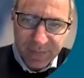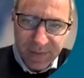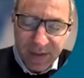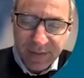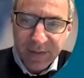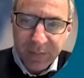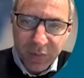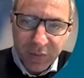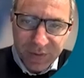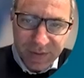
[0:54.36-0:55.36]
and the
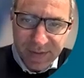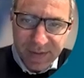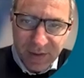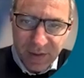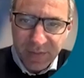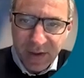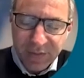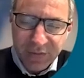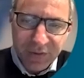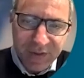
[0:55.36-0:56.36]
importance of
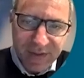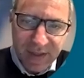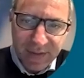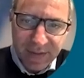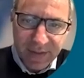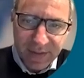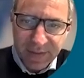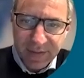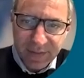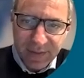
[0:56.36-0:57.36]

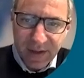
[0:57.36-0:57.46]
understanding,